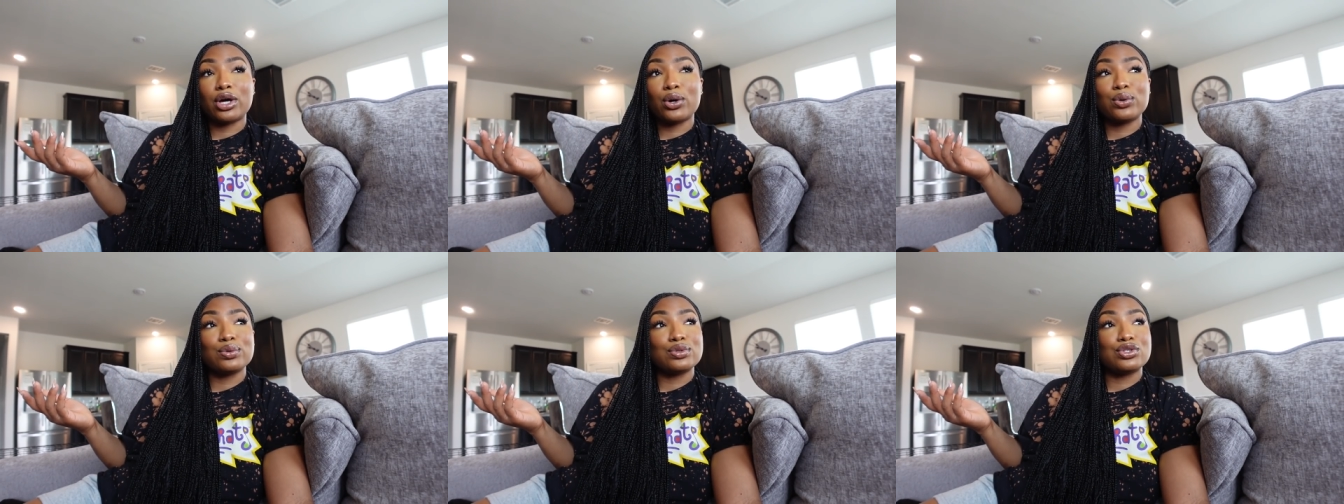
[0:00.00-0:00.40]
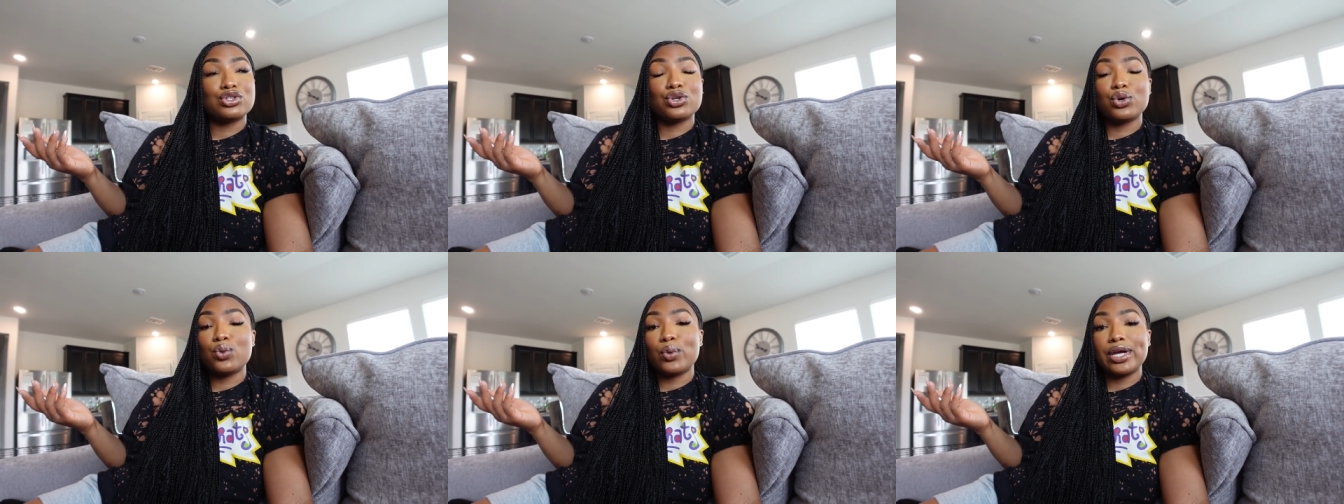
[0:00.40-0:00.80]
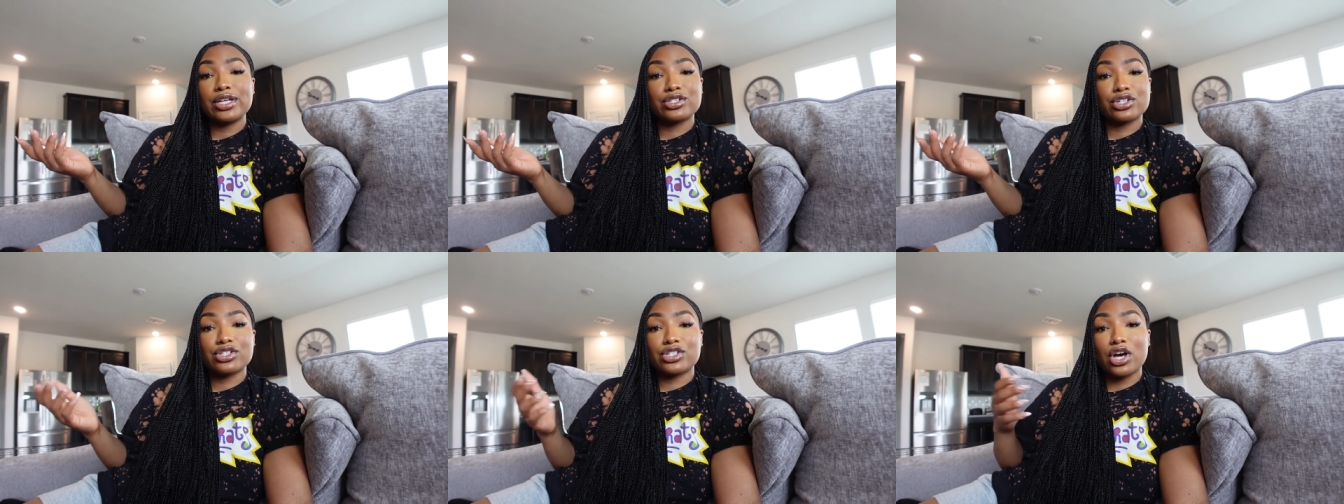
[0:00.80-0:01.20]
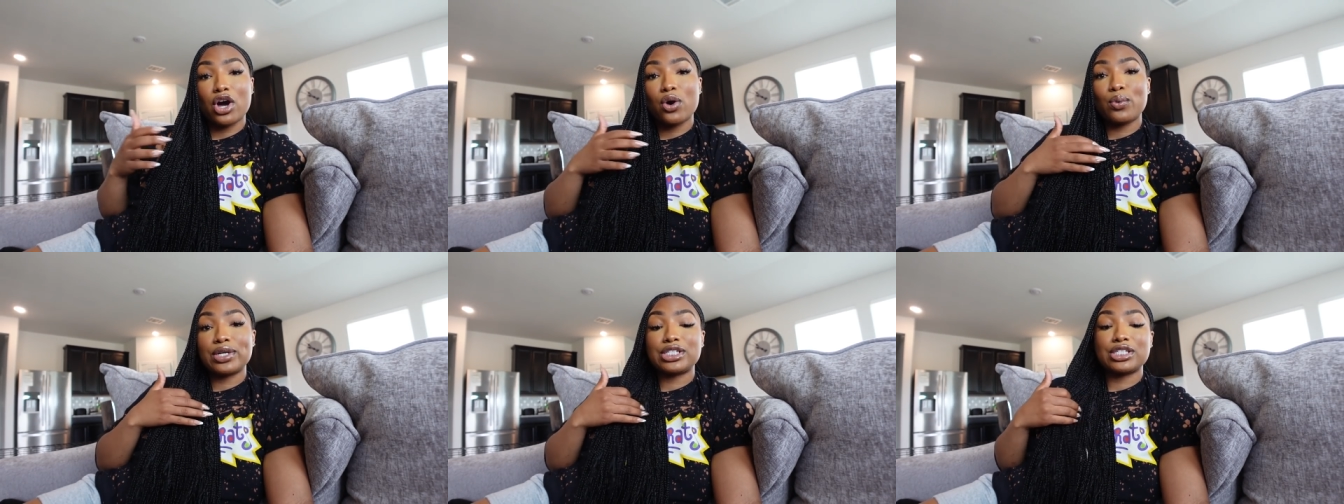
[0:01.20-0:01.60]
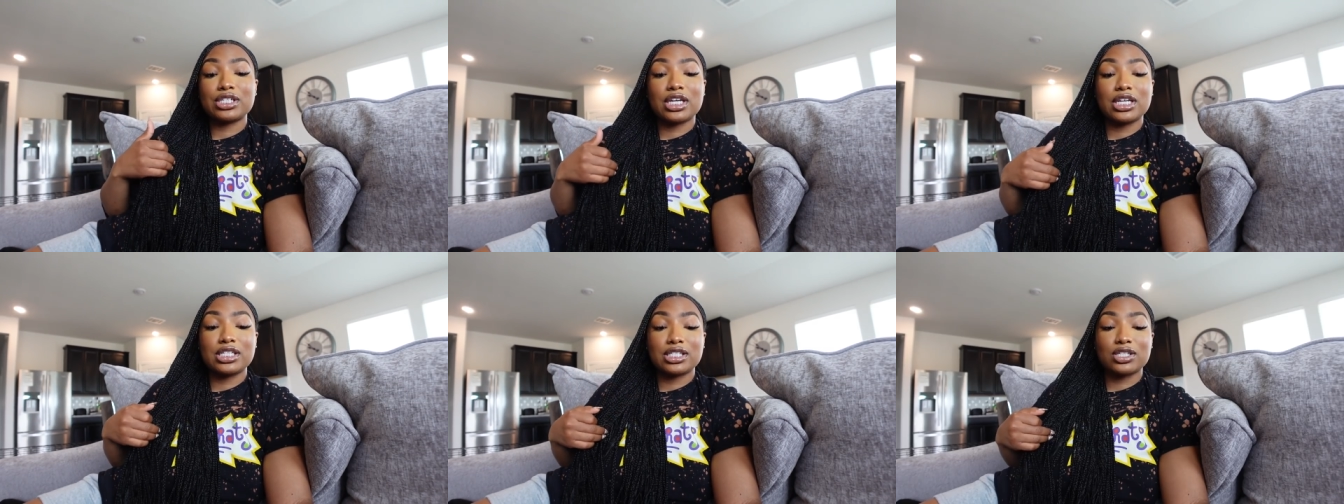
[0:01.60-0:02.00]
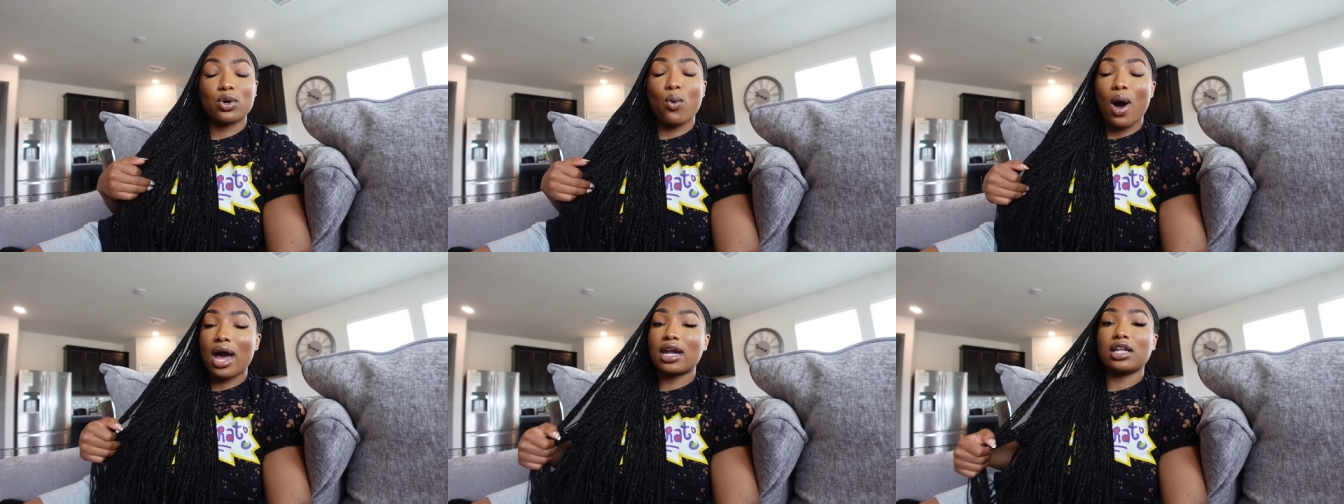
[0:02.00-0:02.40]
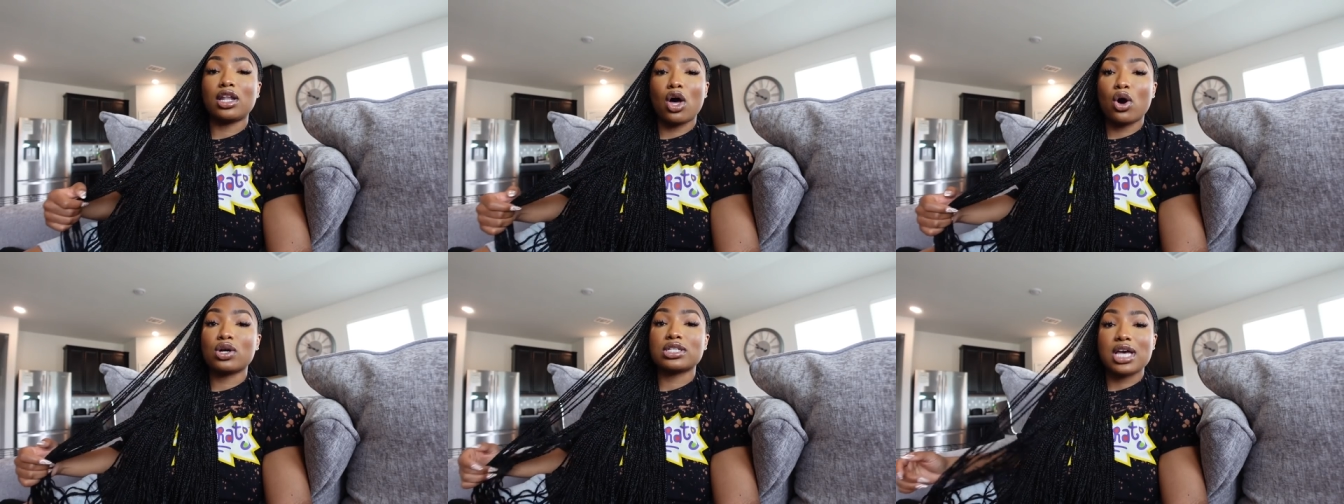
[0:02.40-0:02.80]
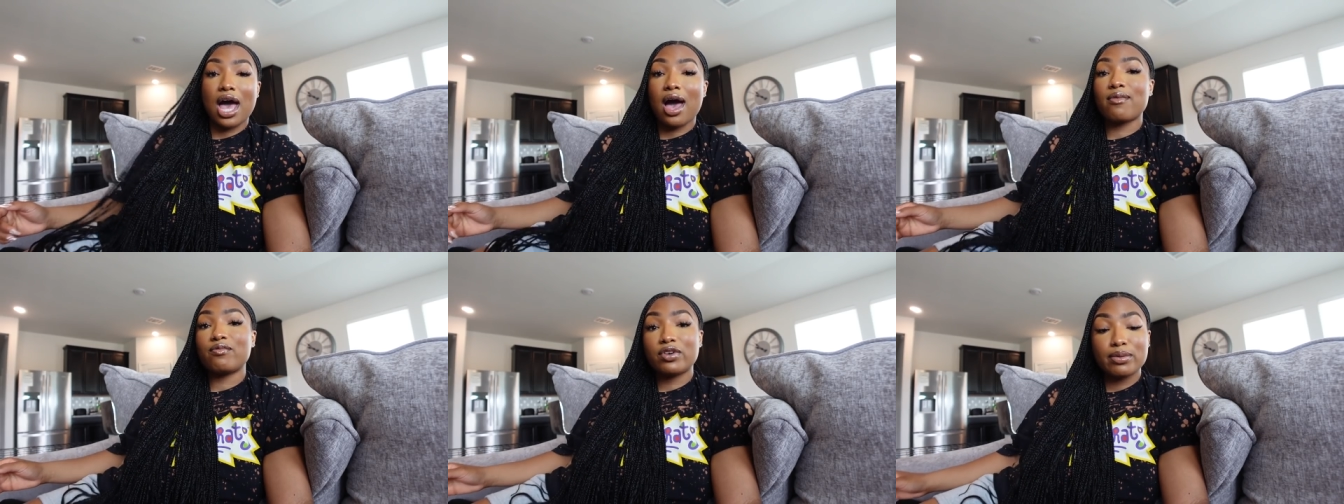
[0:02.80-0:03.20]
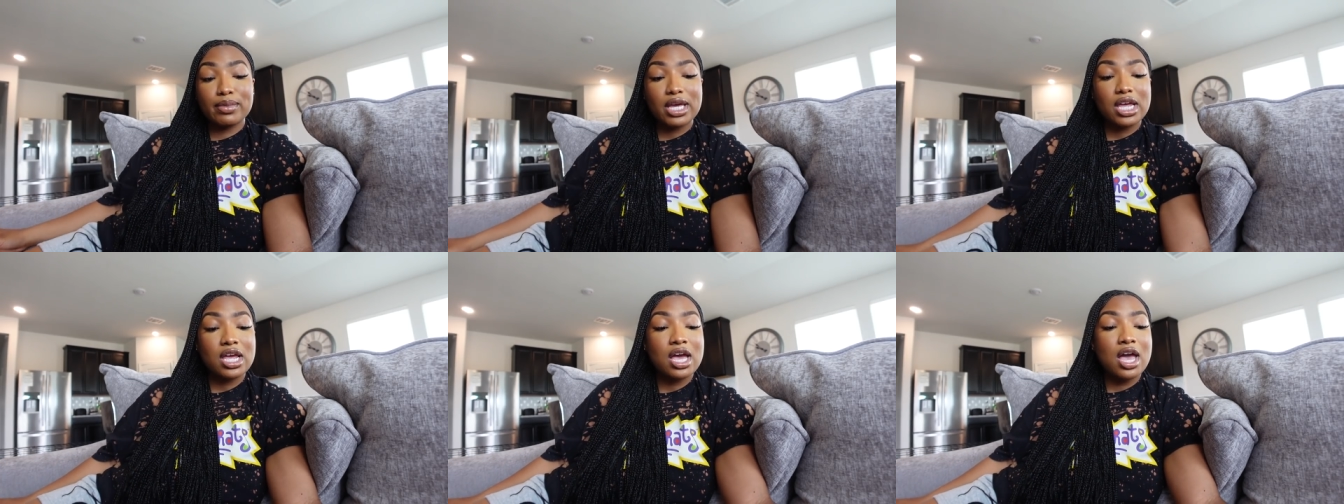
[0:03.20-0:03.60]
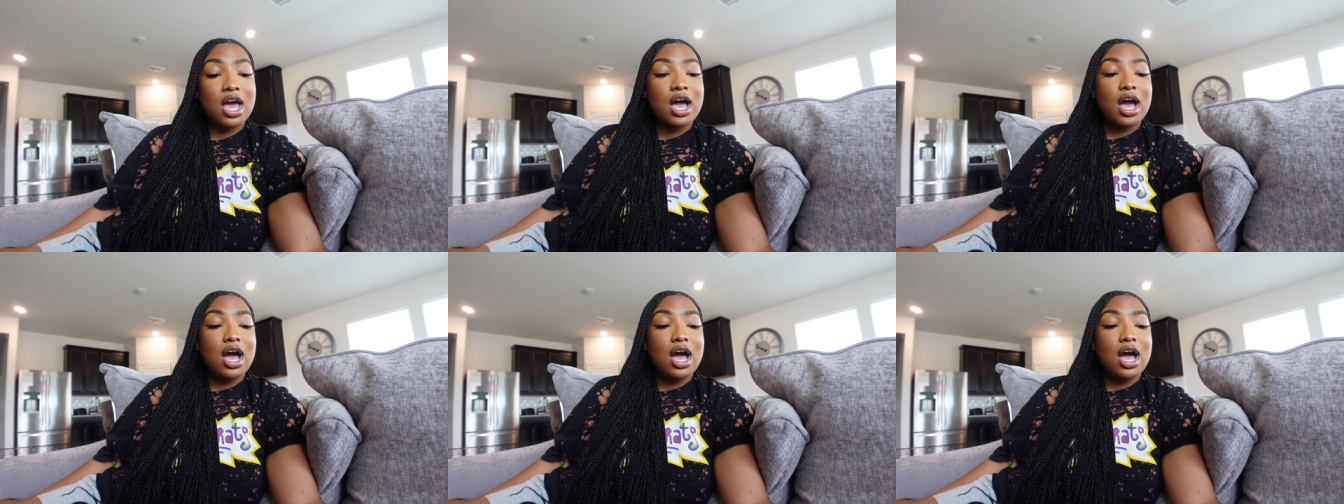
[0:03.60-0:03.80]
those two weeks or so, which is quite a long time for me.